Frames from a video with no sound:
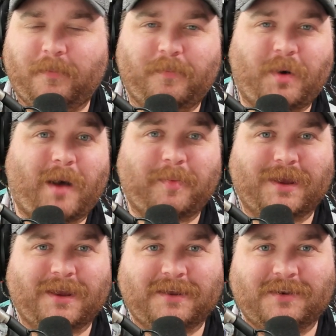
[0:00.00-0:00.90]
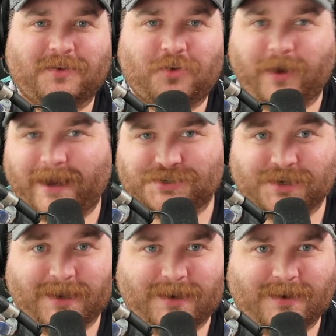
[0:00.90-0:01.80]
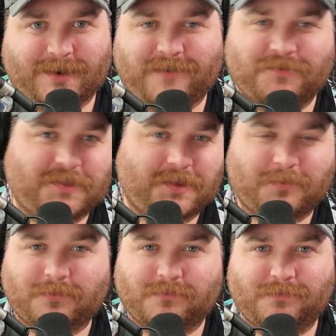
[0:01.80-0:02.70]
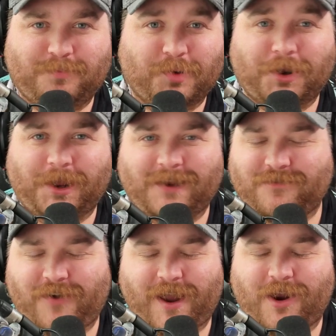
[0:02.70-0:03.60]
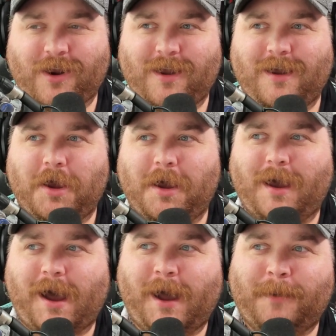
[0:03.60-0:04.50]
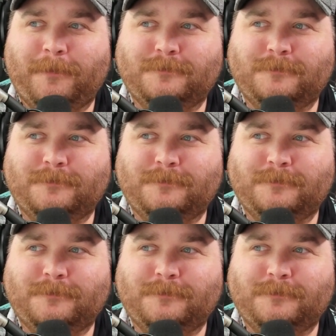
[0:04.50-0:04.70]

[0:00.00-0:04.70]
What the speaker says: popping and crashing and everything burning in a fire. Let's